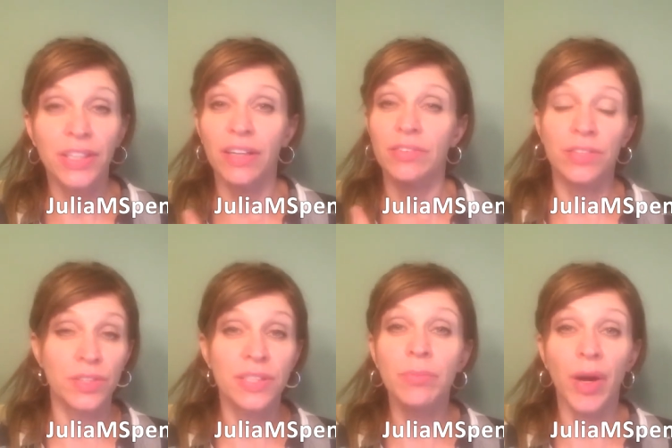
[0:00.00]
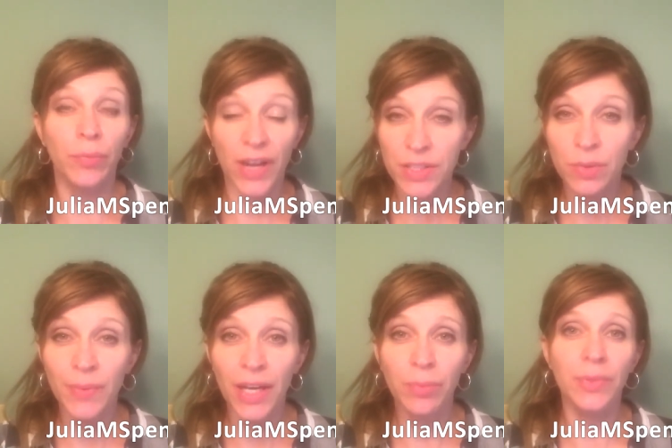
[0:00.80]
get to see my
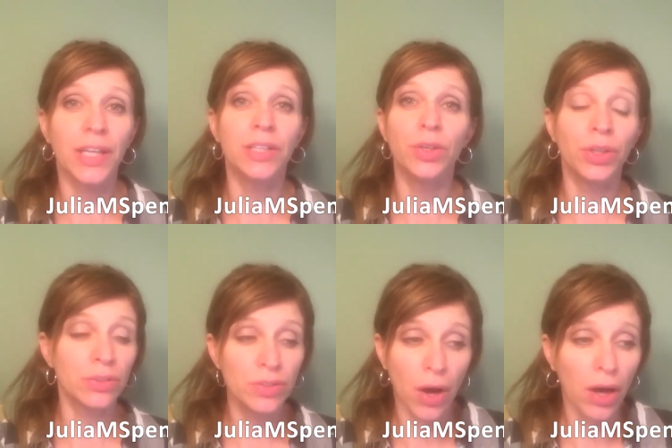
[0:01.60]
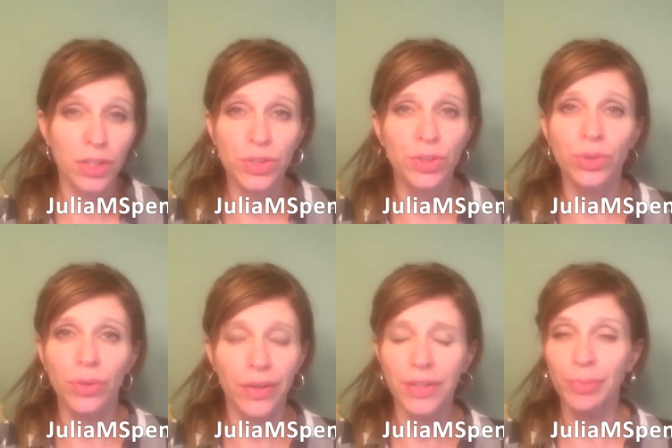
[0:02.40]
resume and you can talk
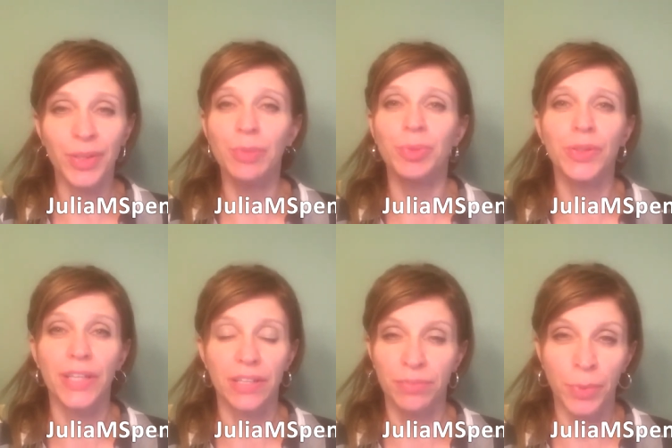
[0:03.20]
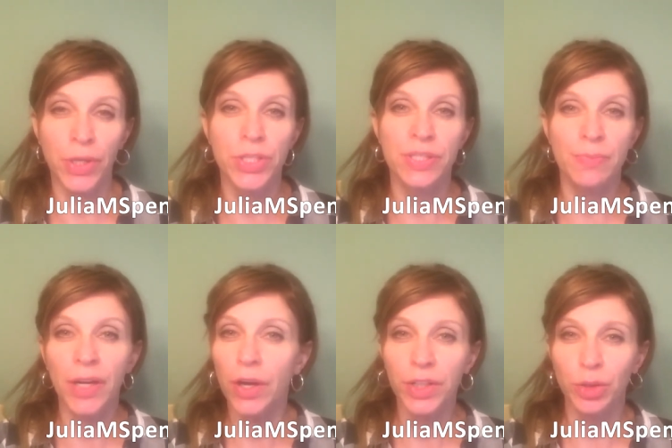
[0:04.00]
to other people that have purchased my
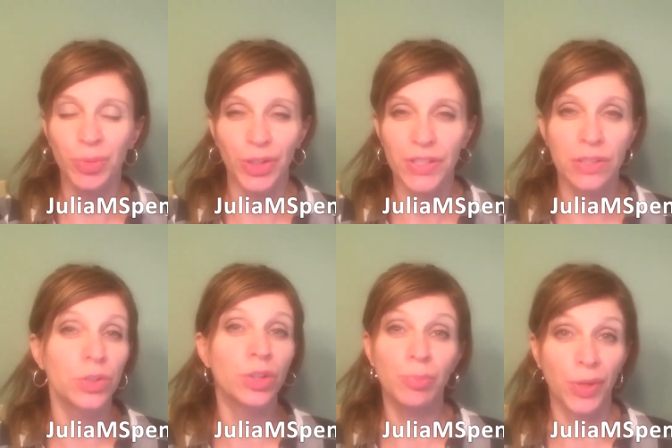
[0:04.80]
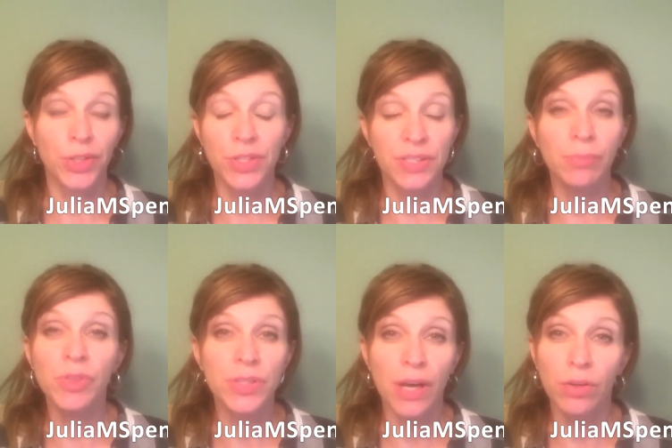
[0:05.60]
audiobooks and you can purchase them
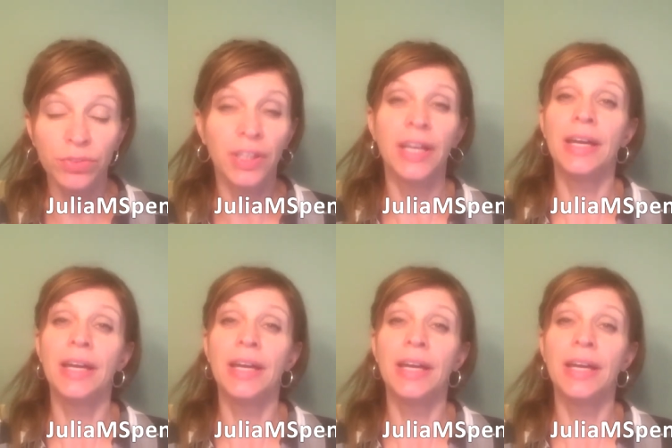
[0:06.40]
yourself